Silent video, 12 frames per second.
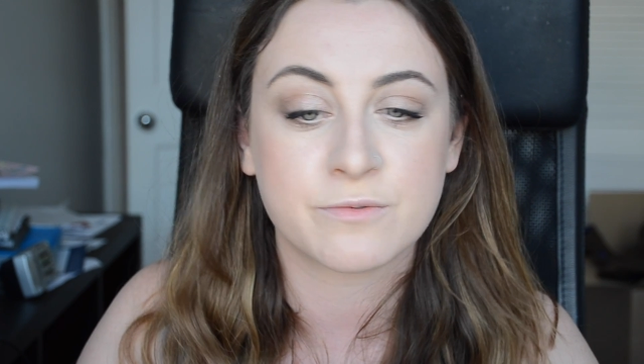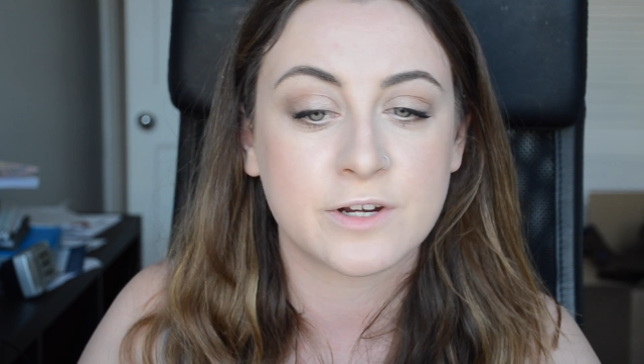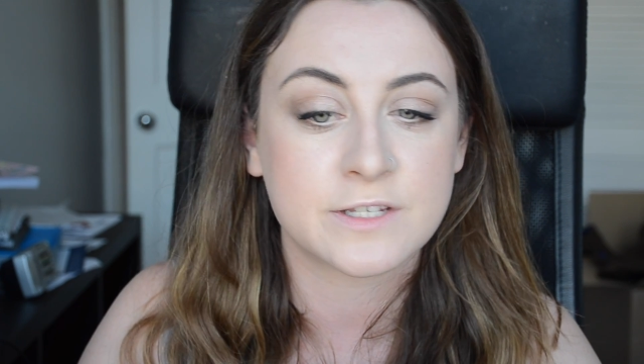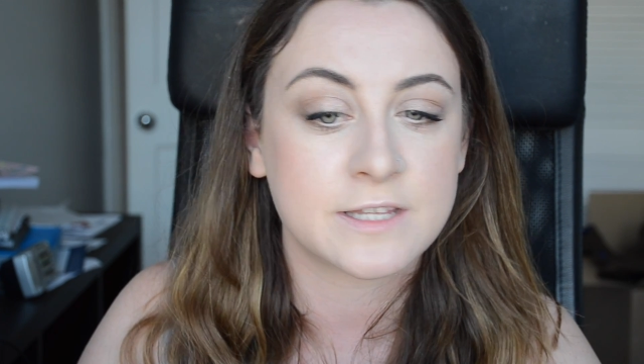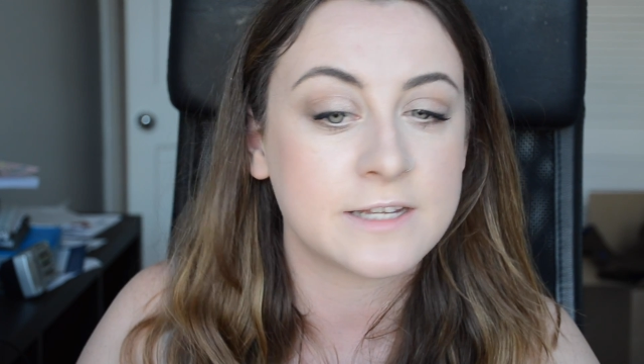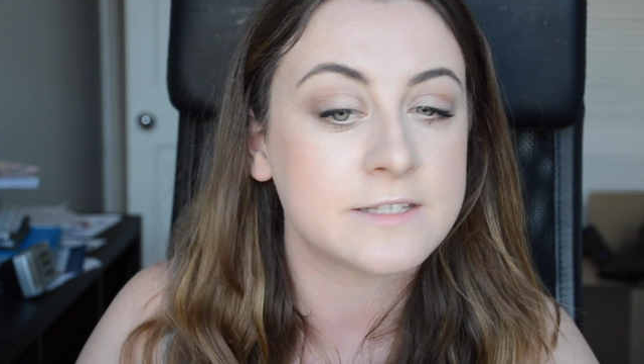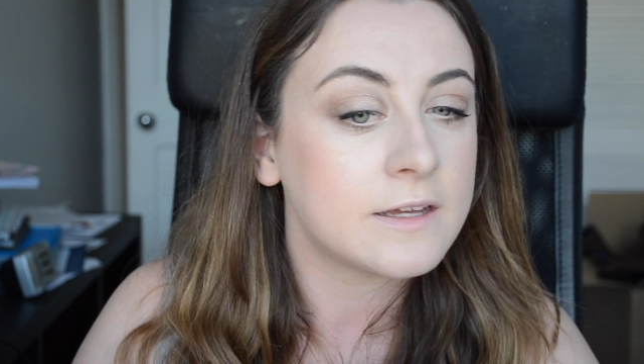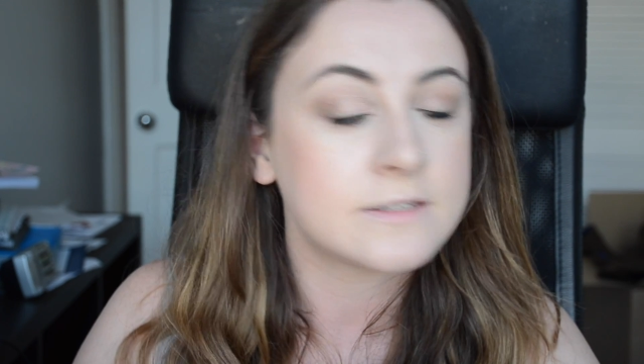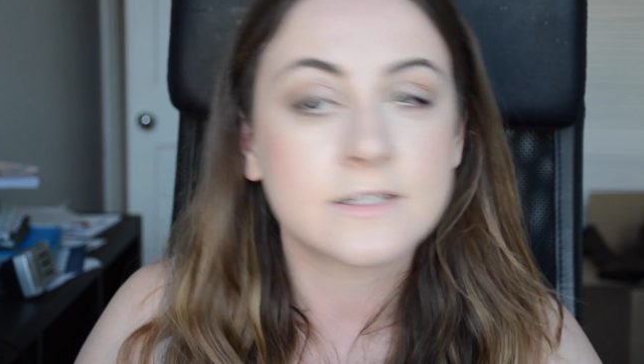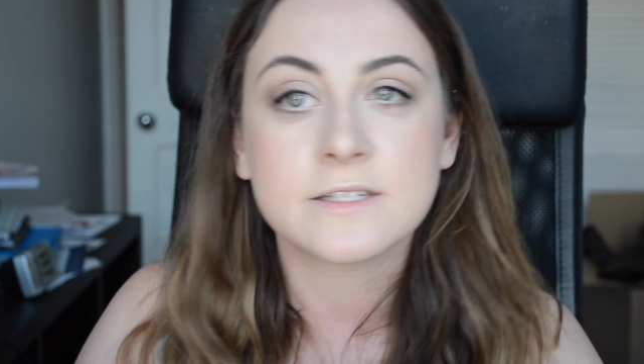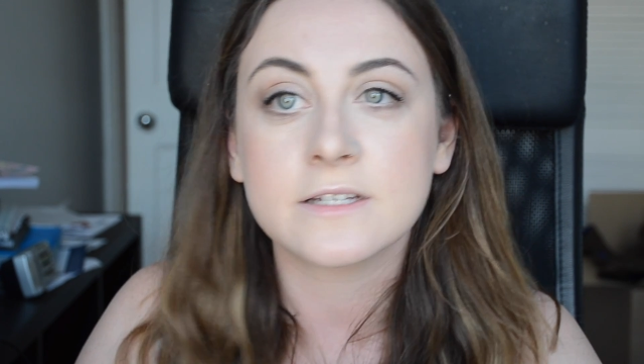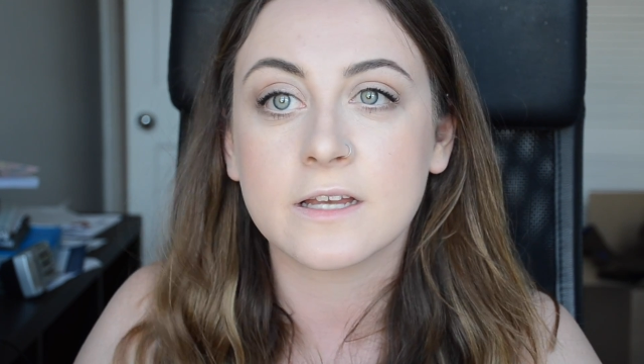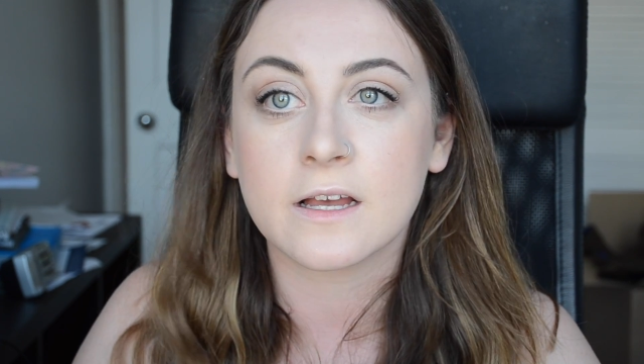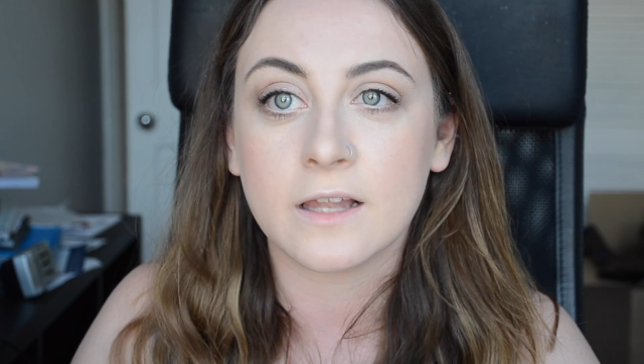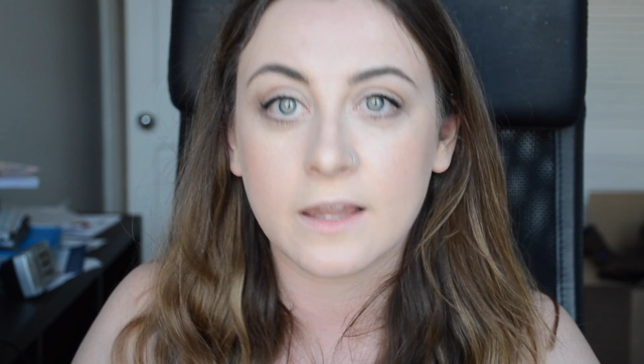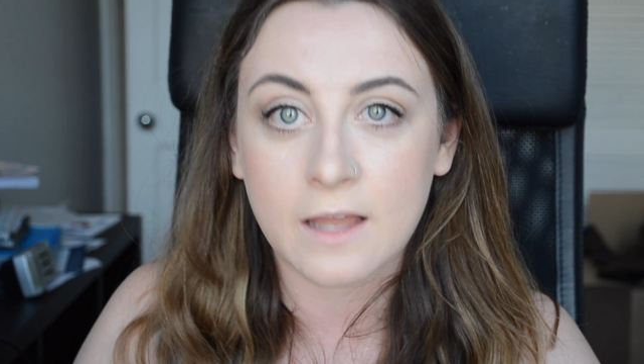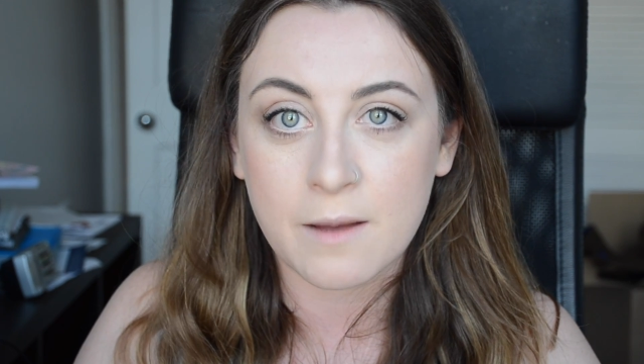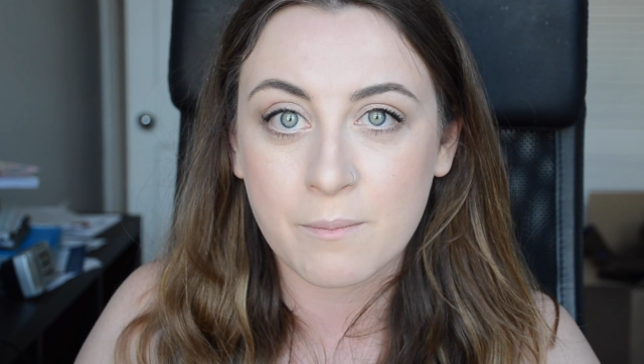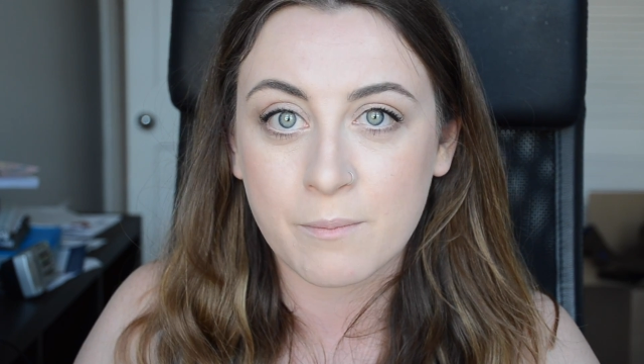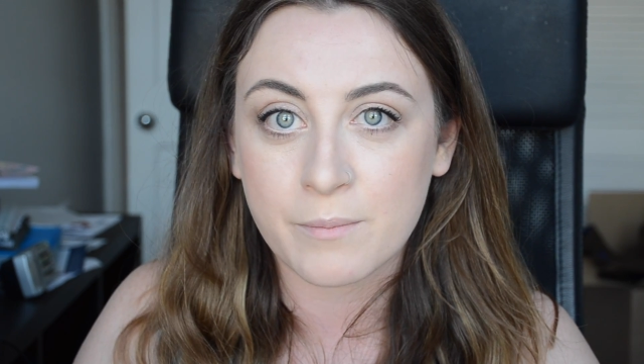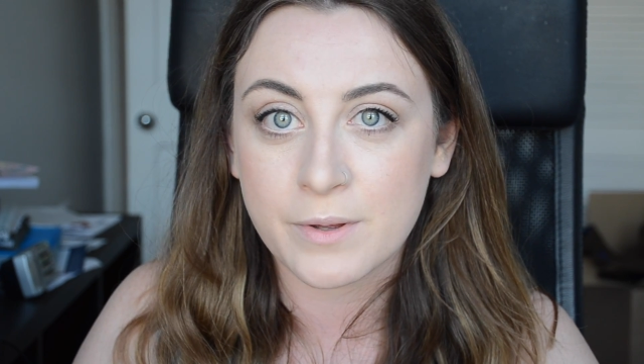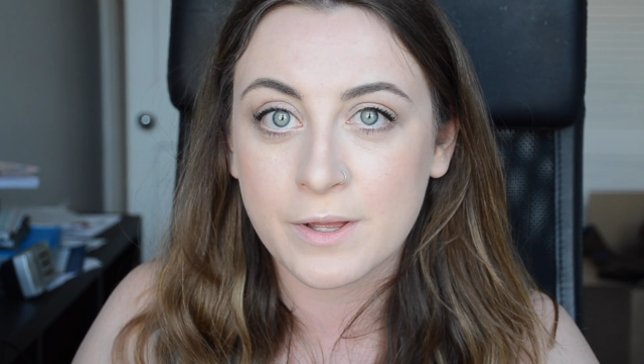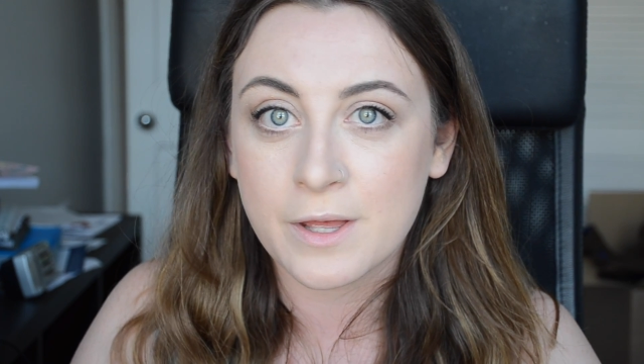whereas this, it doesn't clump,